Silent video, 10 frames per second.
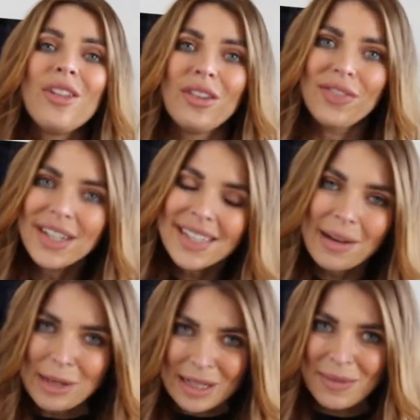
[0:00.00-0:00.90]
The first
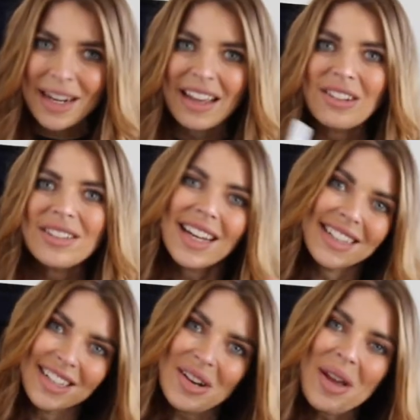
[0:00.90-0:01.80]
time I did my nails, I
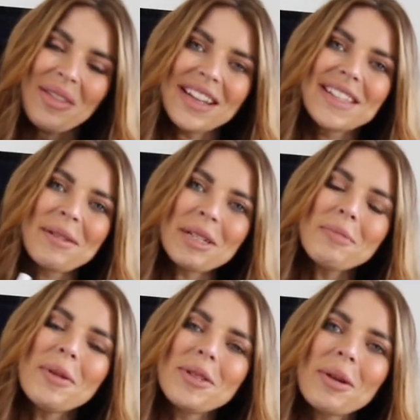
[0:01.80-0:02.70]
didn't know this, so I just
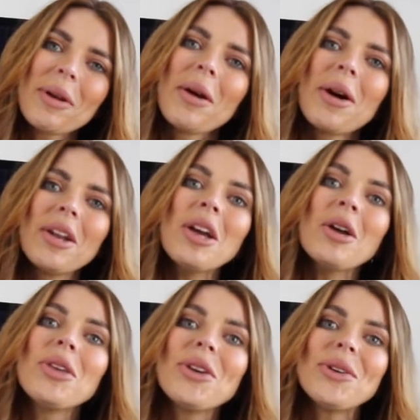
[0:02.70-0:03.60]
put the top coat on,
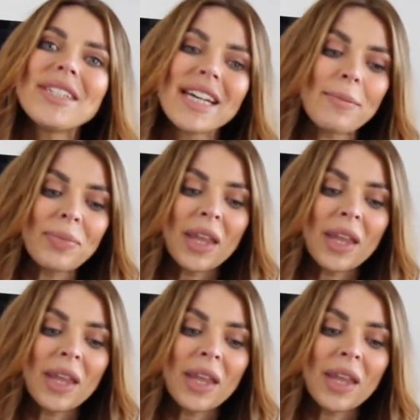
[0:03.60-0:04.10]
cured it,